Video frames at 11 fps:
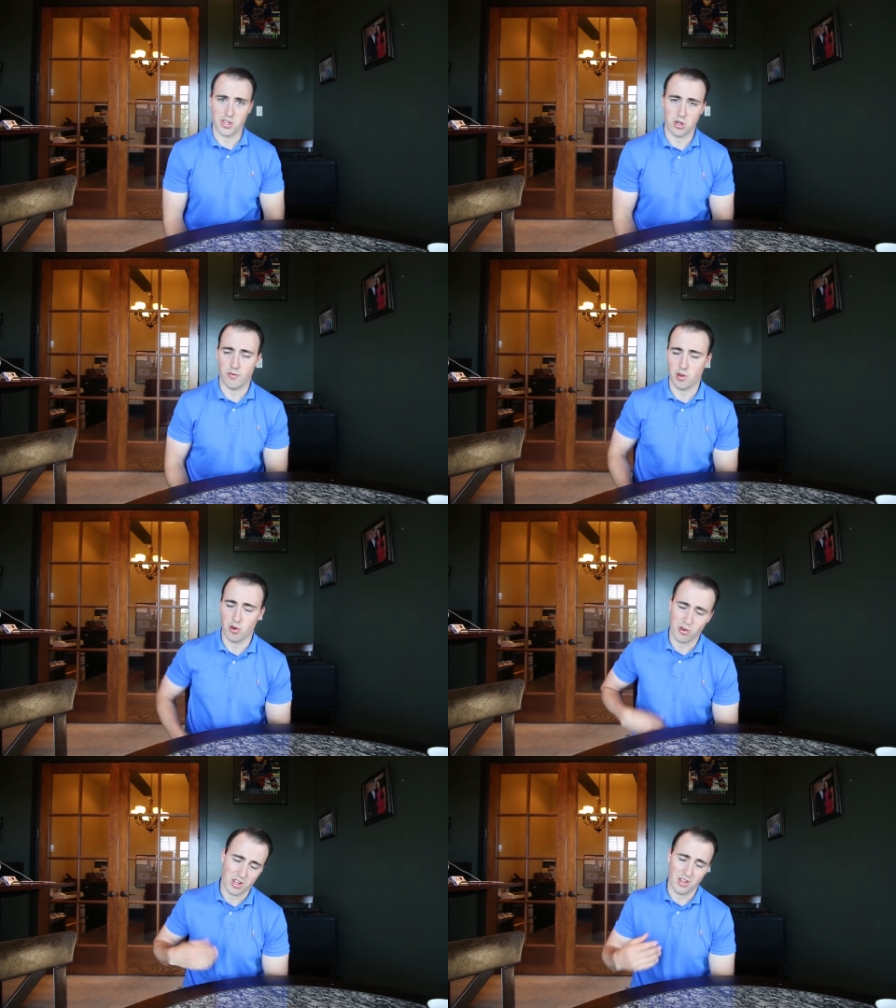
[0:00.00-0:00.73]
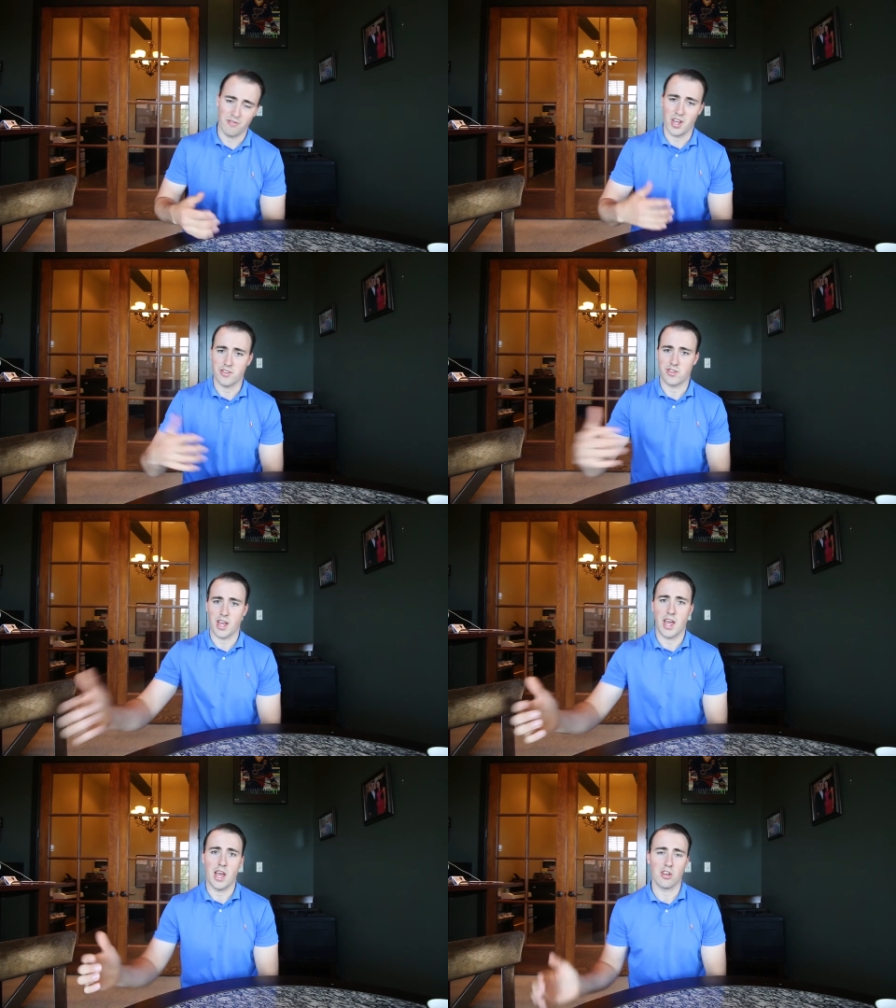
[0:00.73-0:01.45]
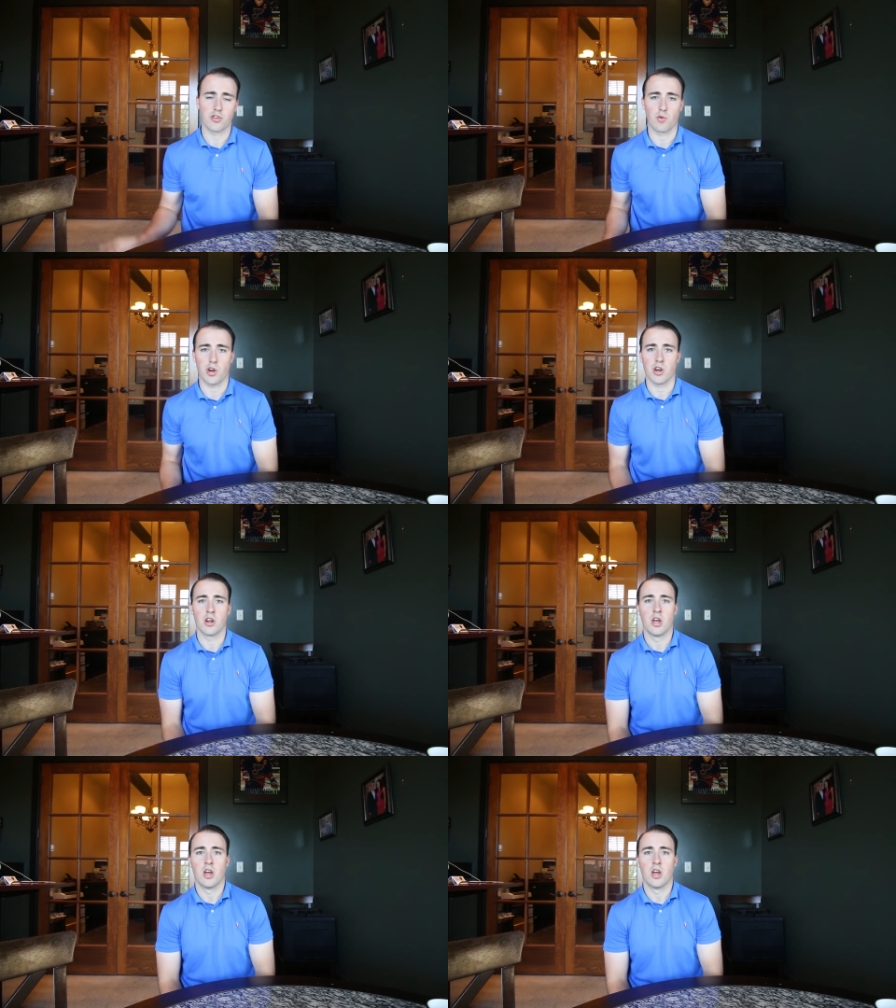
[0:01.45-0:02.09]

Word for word: So if you were to invest elsewhere,